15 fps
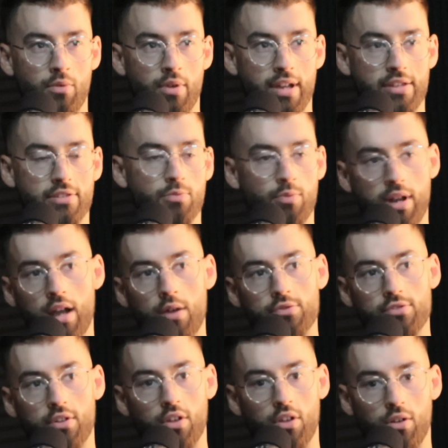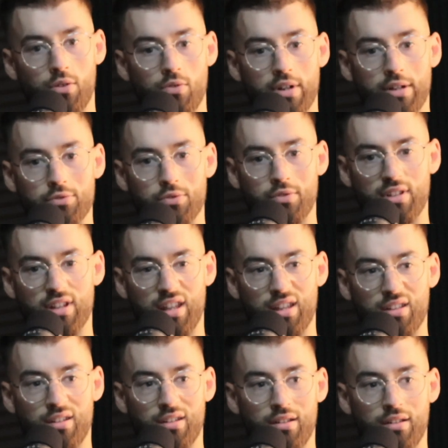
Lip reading: Whereas when I was on it alone, it was only like